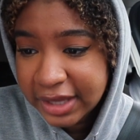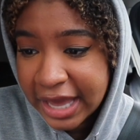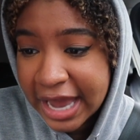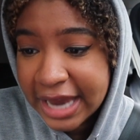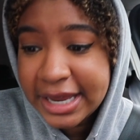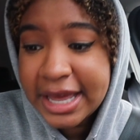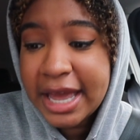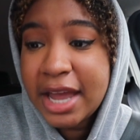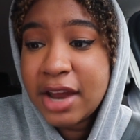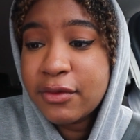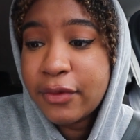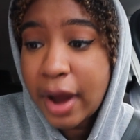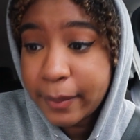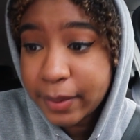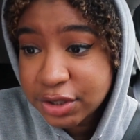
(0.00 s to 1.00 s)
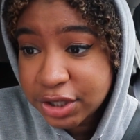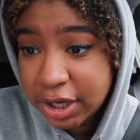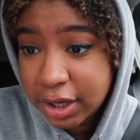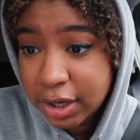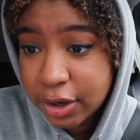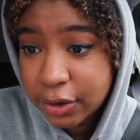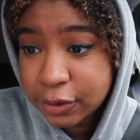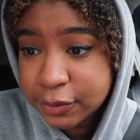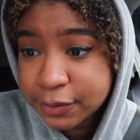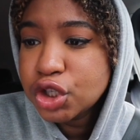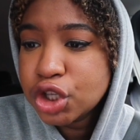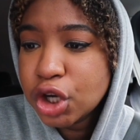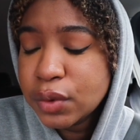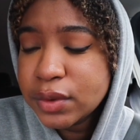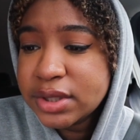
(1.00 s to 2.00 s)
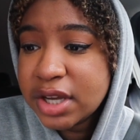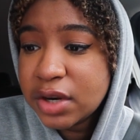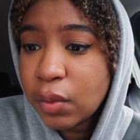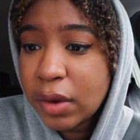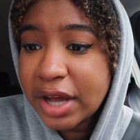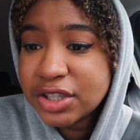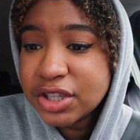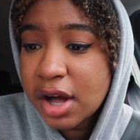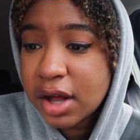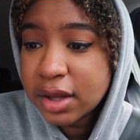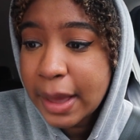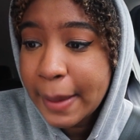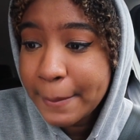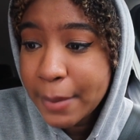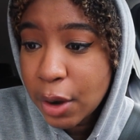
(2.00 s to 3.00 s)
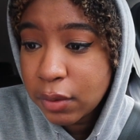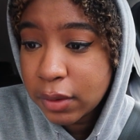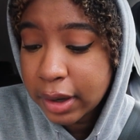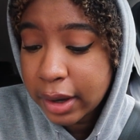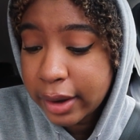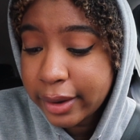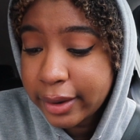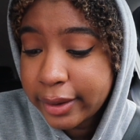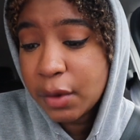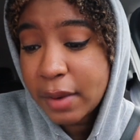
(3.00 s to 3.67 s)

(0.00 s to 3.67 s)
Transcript: candy cane frappuccino, toasted white chocolate mocha,